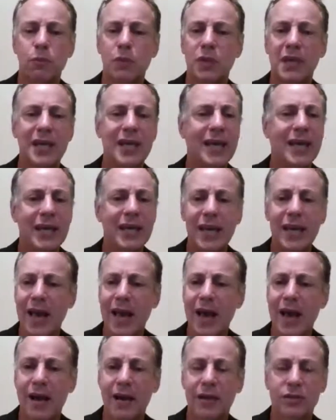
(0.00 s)
kicking
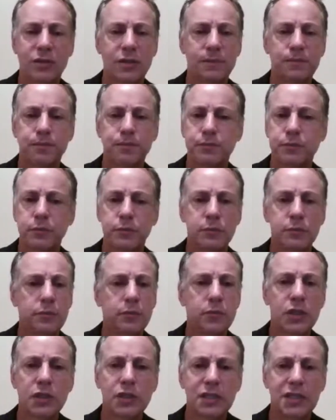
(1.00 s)
ass
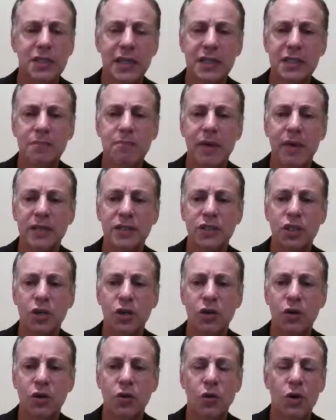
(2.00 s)
6 months
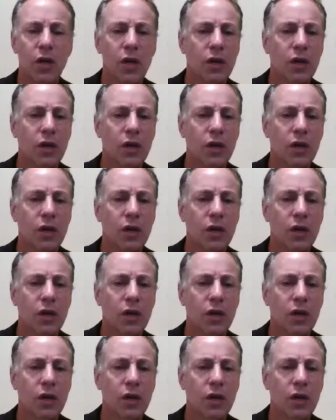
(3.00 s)
ago.